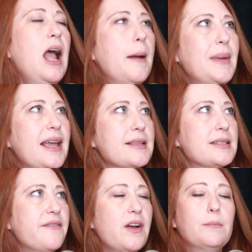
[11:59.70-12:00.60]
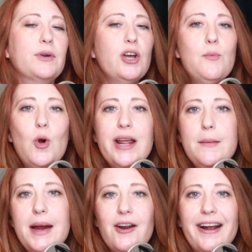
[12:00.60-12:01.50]
I'm making stuff up, Good Morning
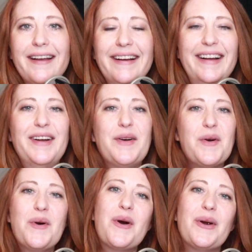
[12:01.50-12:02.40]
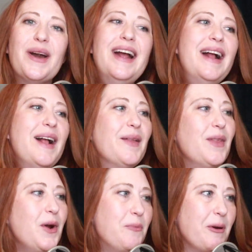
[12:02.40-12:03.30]
America or
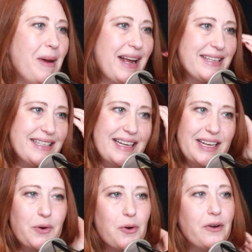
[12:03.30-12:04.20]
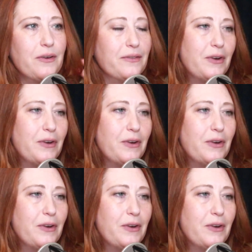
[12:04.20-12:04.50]
the Oprah magazine or